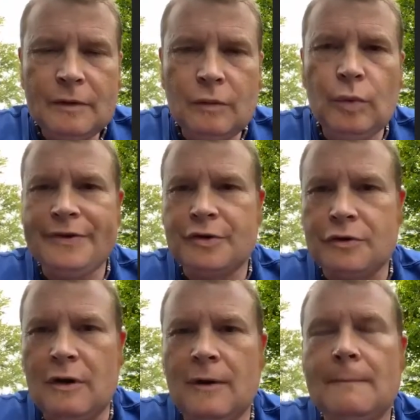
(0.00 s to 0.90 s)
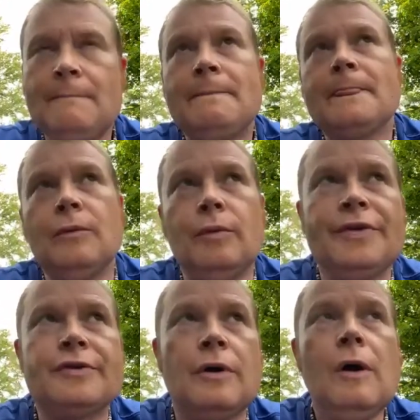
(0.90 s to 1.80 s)
withdrawal.
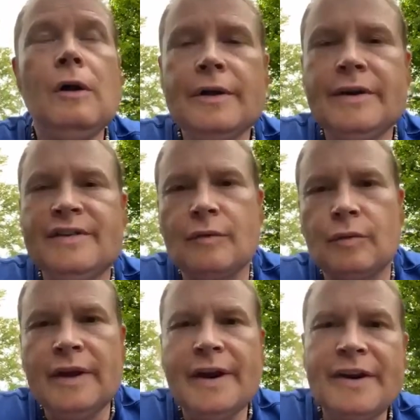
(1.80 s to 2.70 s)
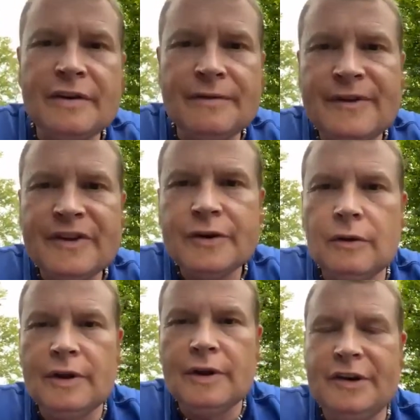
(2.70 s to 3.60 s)
Withdrawal is related to
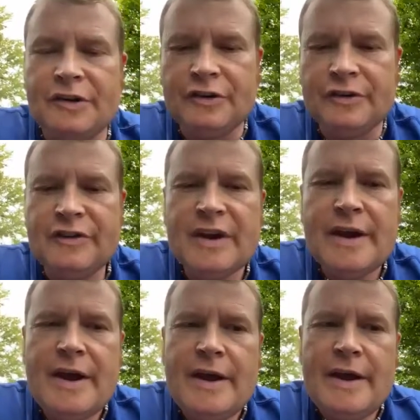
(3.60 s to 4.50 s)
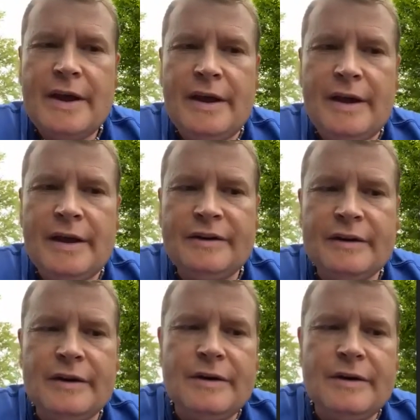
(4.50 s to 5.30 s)
physical addictions, and